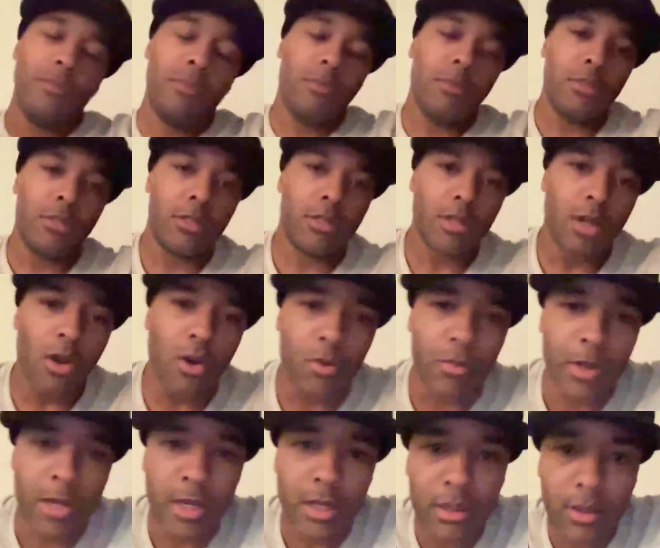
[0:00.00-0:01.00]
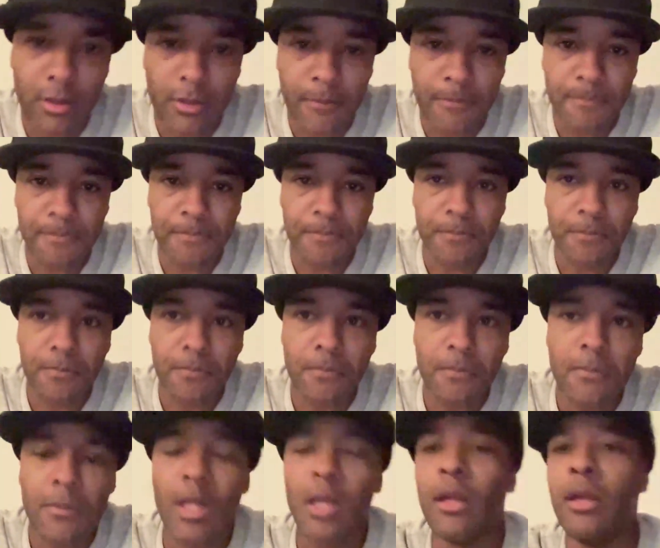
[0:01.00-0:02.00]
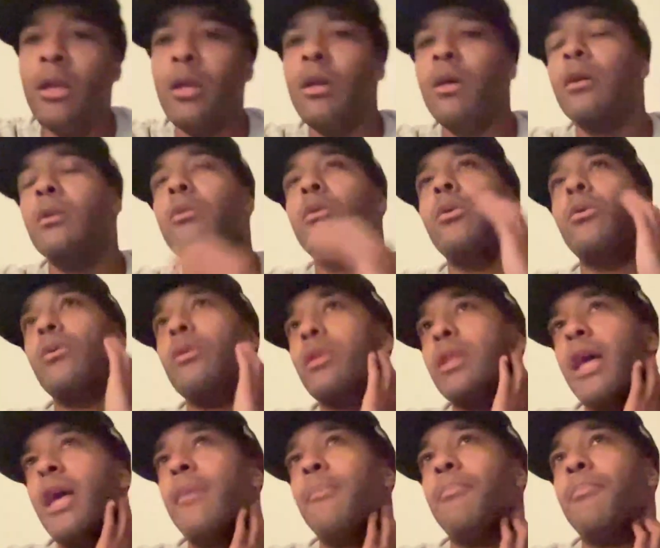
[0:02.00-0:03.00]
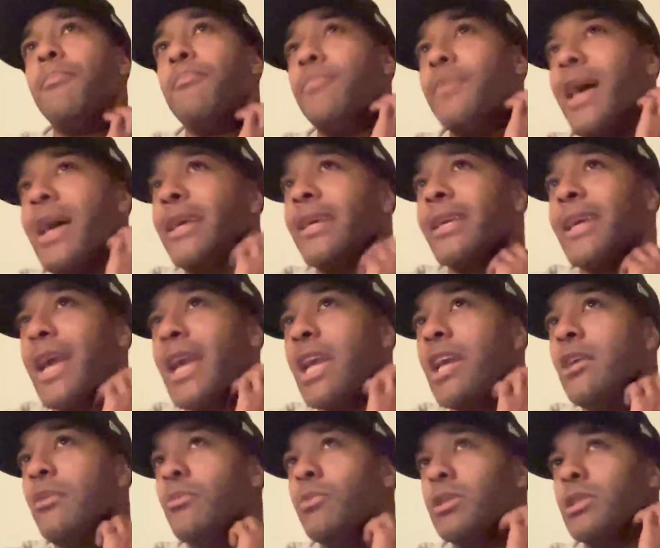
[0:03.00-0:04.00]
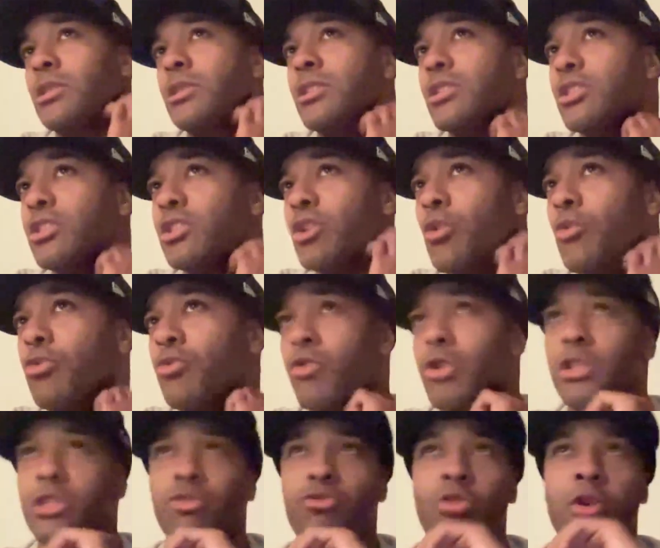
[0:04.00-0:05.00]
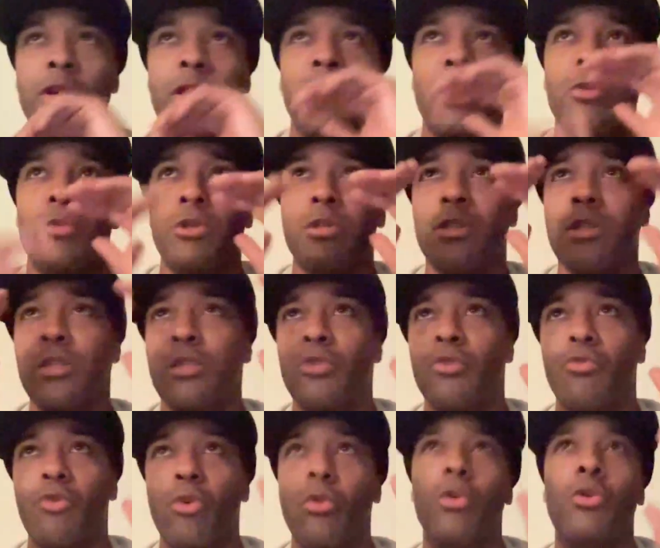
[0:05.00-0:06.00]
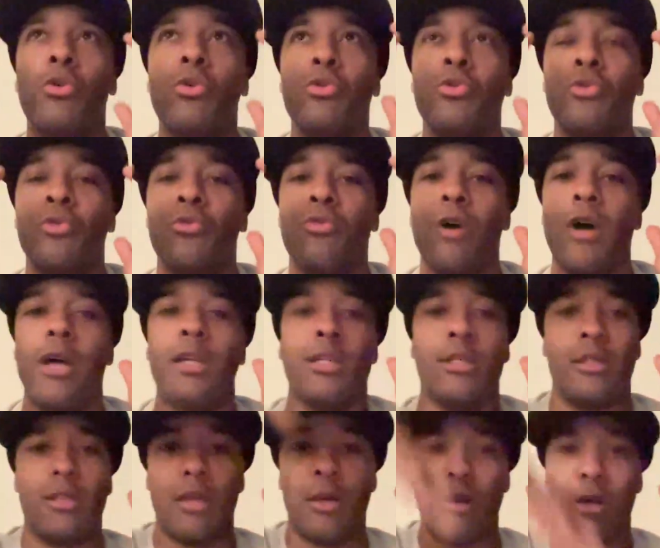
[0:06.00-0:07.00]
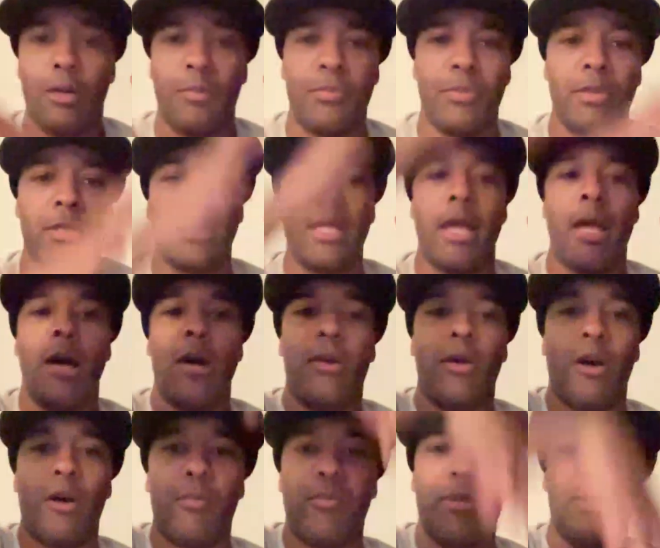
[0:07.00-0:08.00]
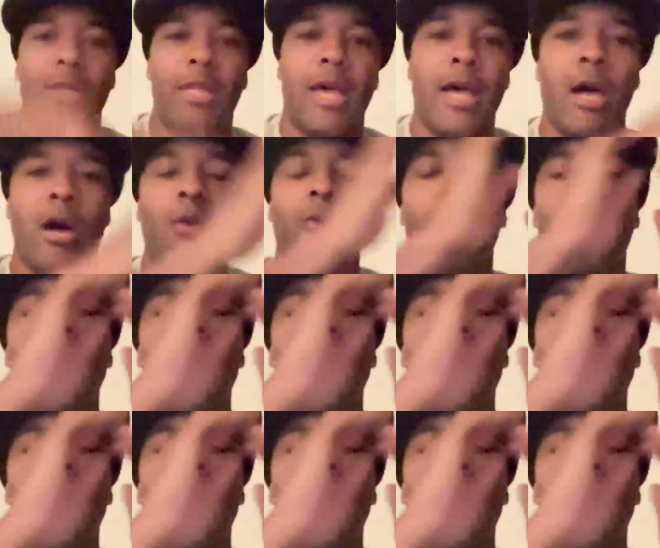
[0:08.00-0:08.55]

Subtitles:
Let's go, man. Look, that game was just so frustrating. It was such a roller coaster ride, just up and down, up and down.